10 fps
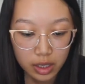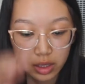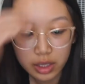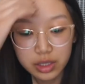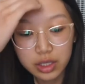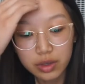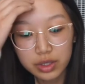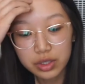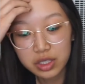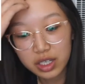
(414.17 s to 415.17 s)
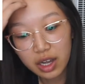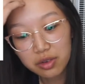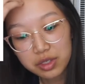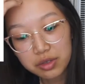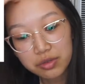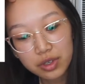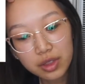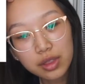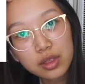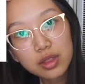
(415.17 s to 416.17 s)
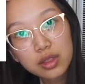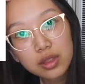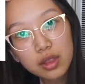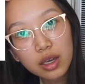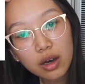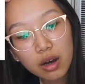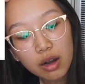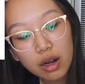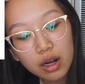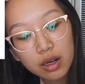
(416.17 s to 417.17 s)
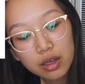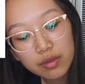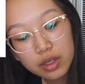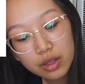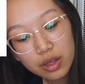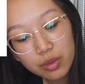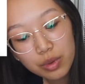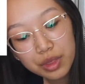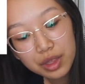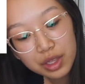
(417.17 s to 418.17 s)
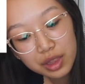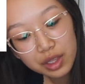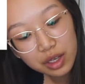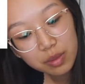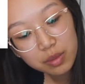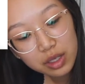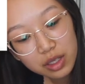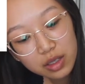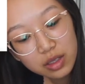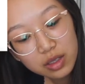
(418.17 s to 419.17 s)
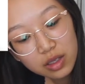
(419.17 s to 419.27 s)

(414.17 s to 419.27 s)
It's so interesting how different they are, even though they're within the gamine